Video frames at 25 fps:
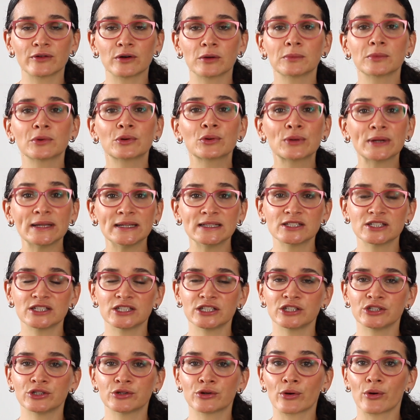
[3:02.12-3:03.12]
from
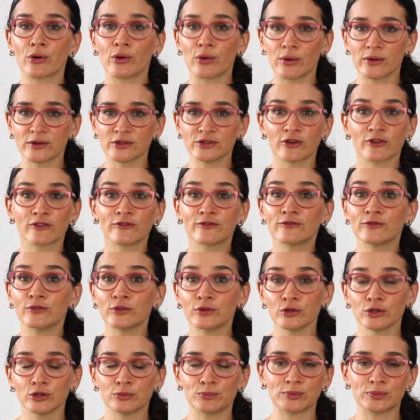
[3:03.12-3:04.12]
reaching your full